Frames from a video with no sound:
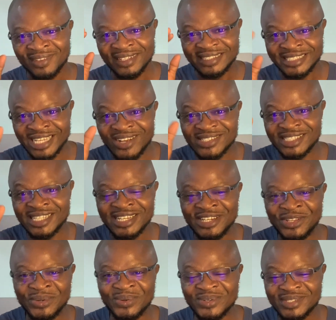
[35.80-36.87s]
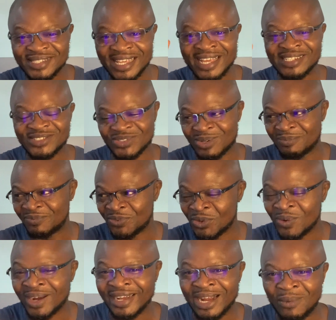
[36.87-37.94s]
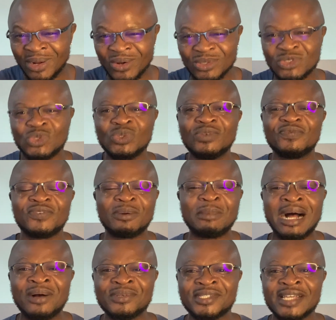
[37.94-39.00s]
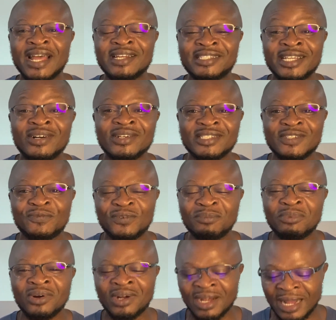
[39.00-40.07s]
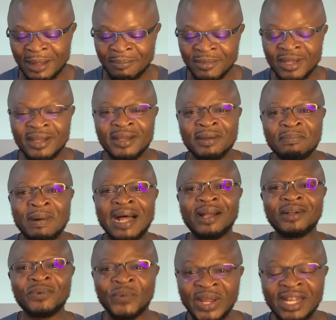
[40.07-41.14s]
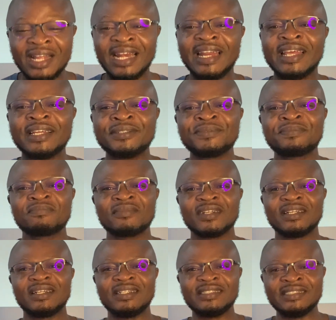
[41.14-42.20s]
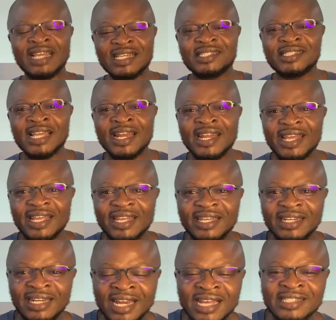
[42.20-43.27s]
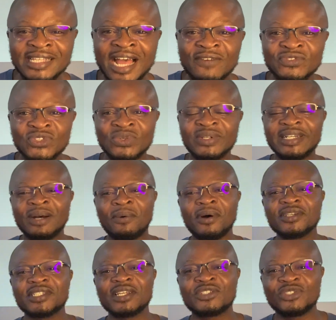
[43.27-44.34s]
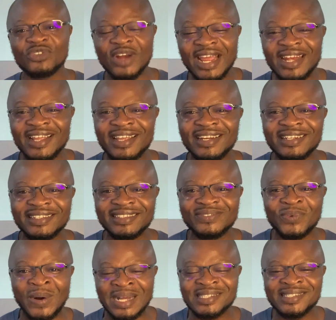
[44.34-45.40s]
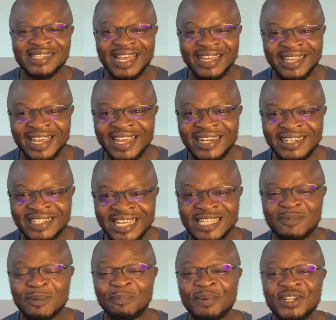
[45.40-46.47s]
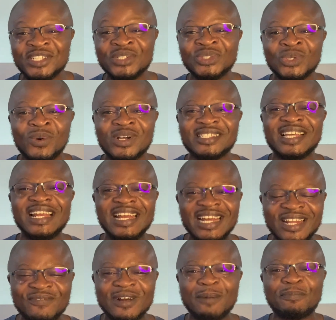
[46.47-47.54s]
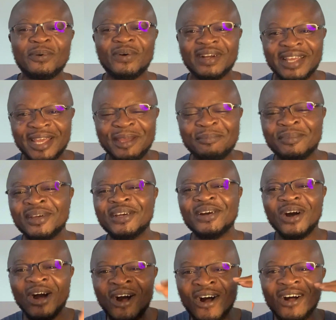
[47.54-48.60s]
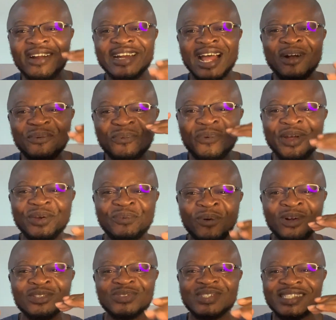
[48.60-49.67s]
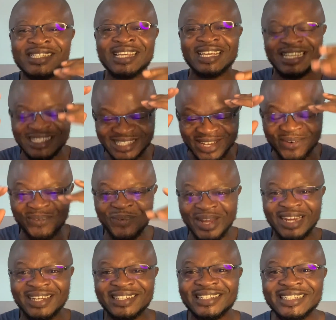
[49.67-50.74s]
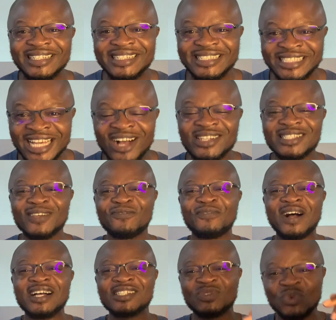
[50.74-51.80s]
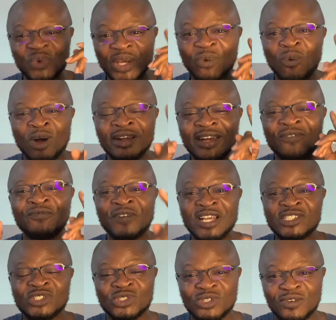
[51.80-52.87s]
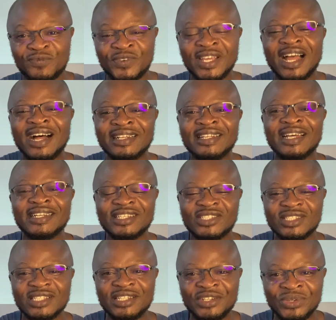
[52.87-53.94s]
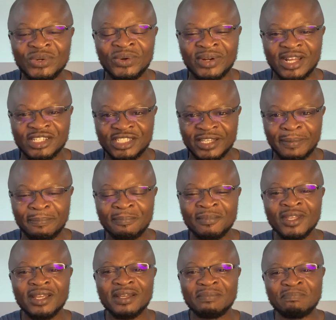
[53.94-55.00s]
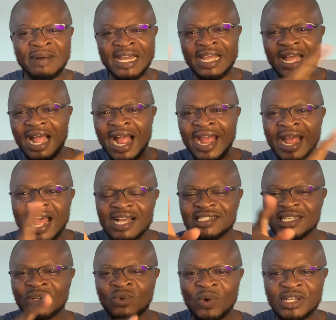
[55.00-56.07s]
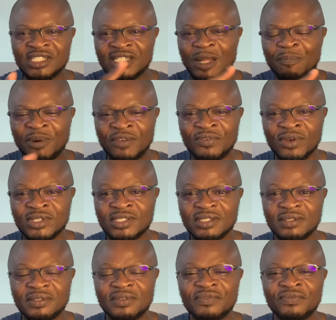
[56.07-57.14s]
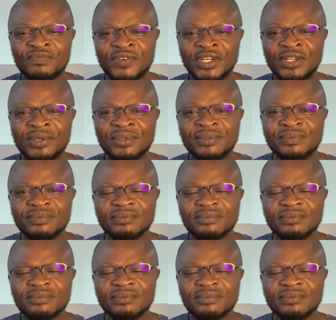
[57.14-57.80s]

Chelsea news and some few other one or two from outside Chelsea Football Club. But quickly, yesterday, late afternoon, there was a training once again. Yes, preparation towards the Liverpool game. All that we want to see is a win. Chelsea fans, we won the first trophy under this new ownership. But I asked a question in a previous video.